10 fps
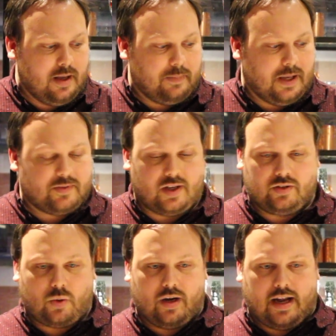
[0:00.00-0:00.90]
Beam
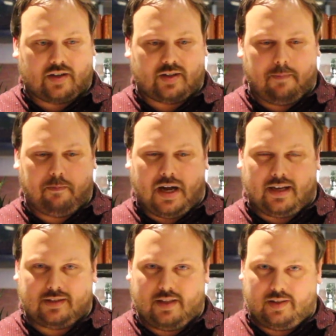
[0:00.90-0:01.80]
Suntory actually
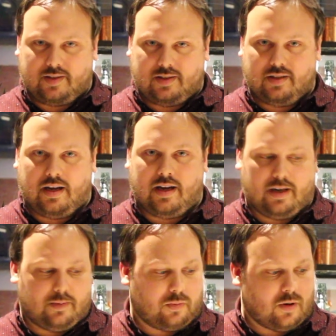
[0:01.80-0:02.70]
bought this
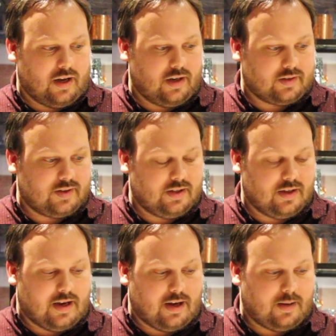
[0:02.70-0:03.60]
product
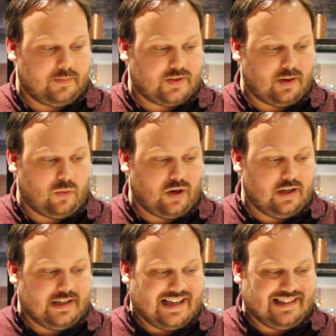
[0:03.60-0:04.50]
somewhere
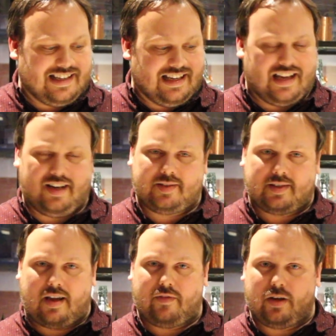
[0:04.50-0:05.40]
in
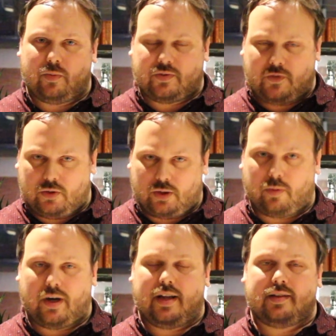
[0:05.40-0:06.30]
1987. It was Future
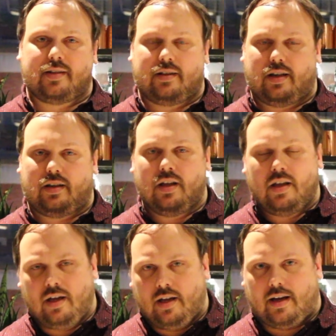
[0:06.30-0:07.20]
Brands, and then
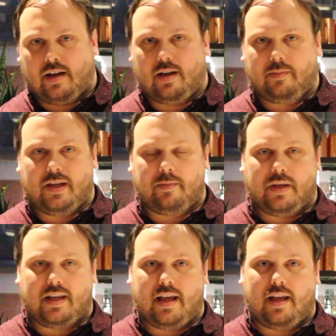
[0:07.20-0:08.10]
it
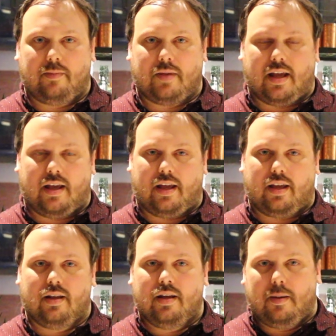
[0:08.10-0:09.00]
became
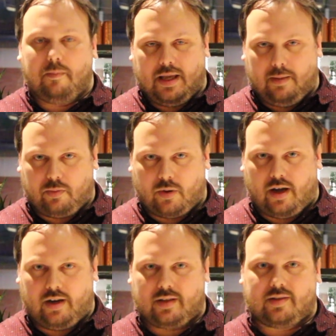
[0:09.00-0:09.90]
a Beam
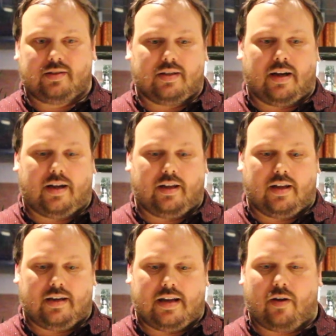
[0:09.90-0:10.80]
product,
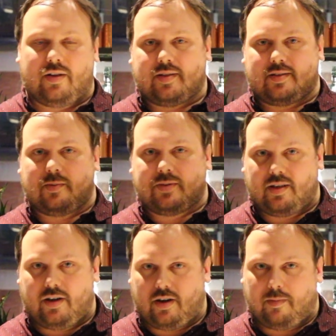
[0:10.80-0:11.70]
and now it's a
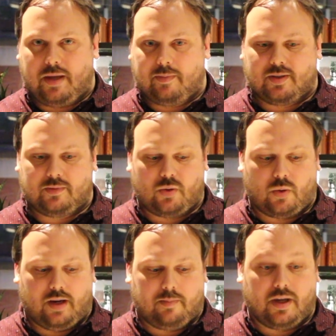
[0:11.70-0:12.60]
subsidiary of Beam
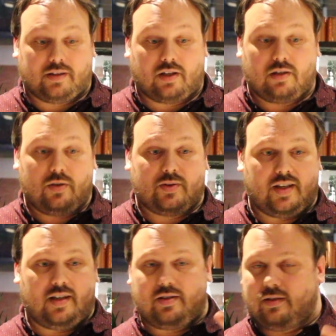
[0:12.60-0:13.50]
Suntory. But the good news
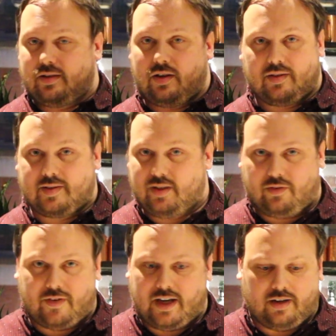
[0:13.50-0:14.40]
is you can
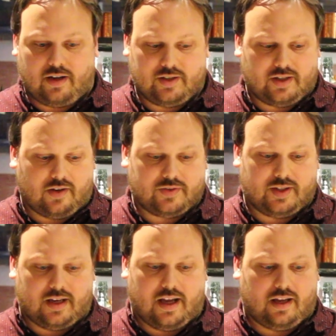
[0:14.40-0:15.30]
still find it on shelves
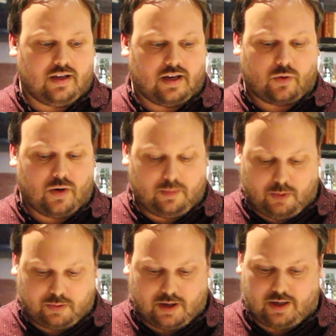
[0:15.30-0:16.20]
today.
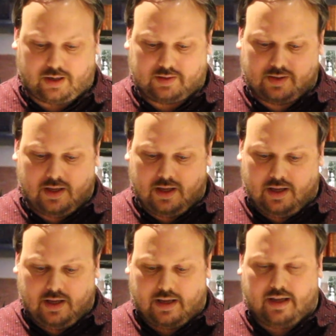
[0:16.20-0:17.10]
Incredible product.
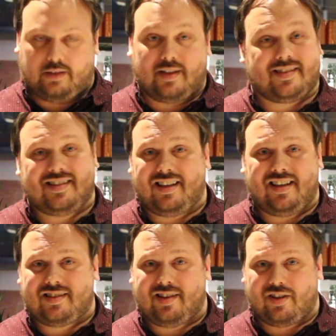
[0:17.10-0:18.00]
And let's dig
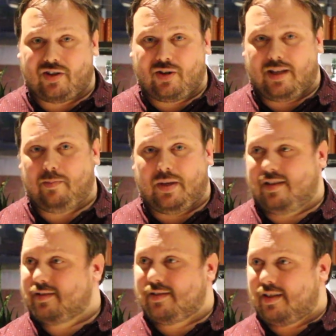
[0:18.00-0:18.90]
into the cookie
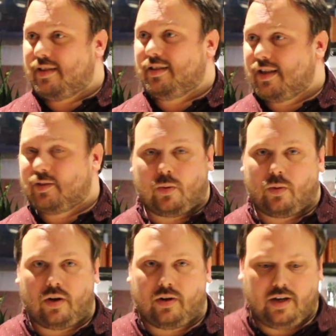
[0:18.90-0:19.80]
piece, because I think that's what
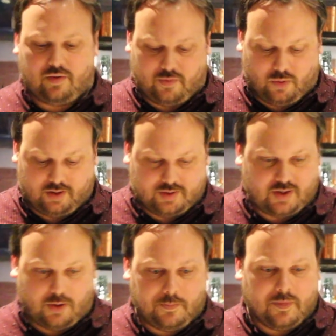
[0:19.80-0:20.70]
we're all here for.
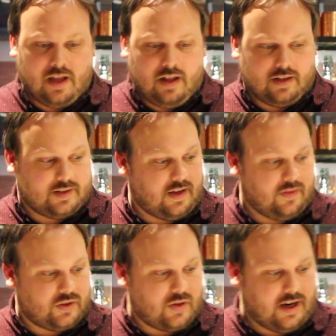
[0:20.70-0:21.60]
So let's give
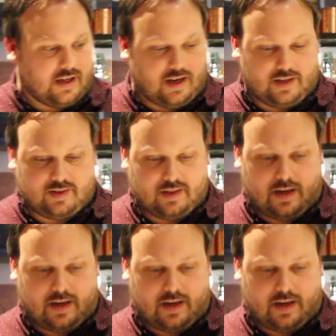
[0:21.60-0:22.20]
it a try, guys.